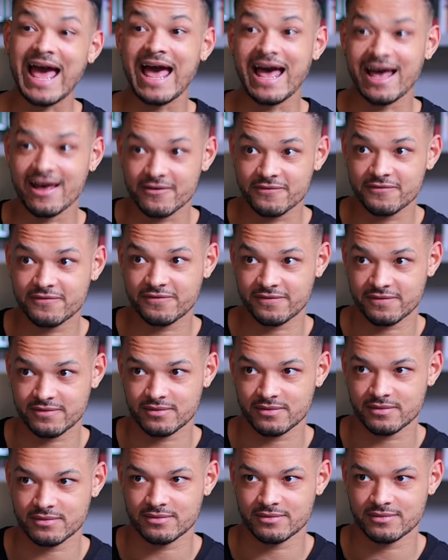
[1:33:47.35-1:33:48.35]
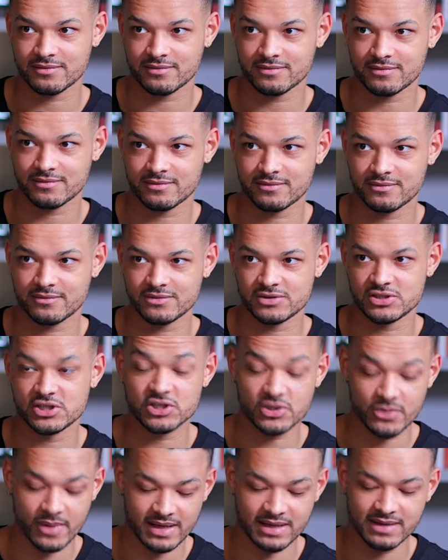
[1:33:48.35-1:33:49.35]
have to
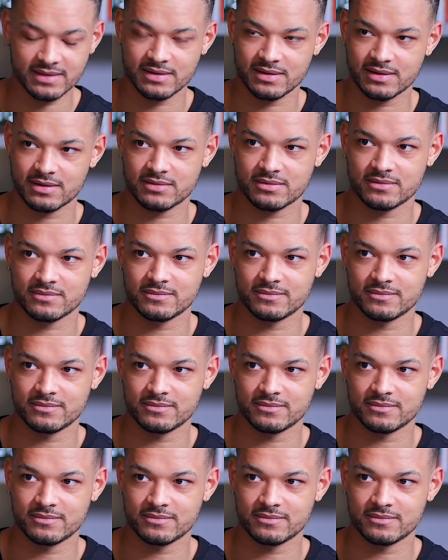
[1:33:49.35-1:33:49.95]
do anything?